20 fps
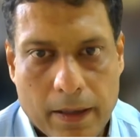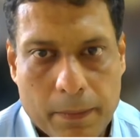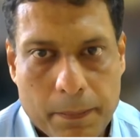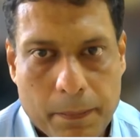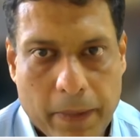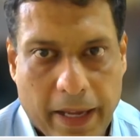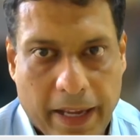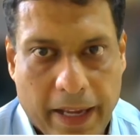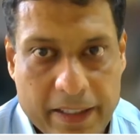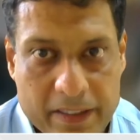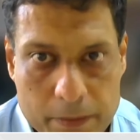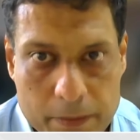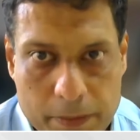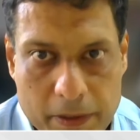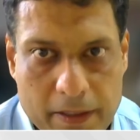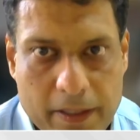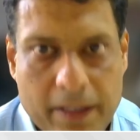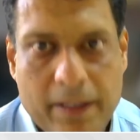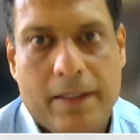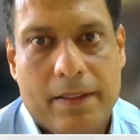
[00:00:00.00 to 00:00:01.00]

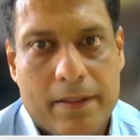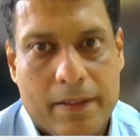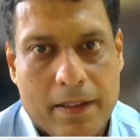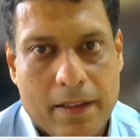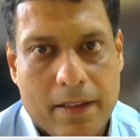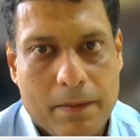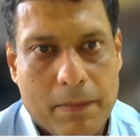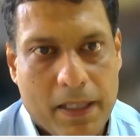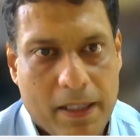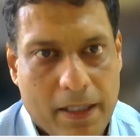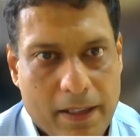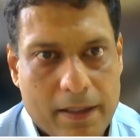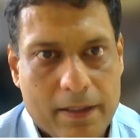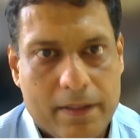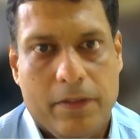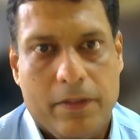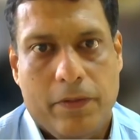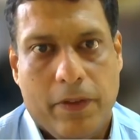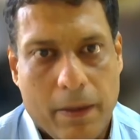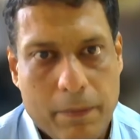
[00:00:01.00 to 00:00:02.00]
expertise in materials and
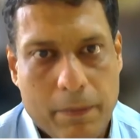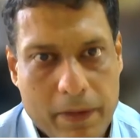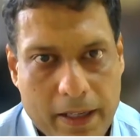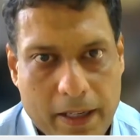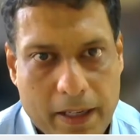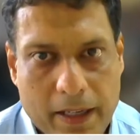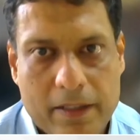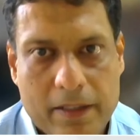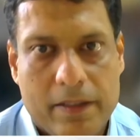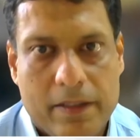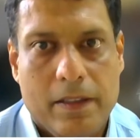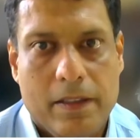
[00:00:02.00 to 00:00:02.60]
fabrication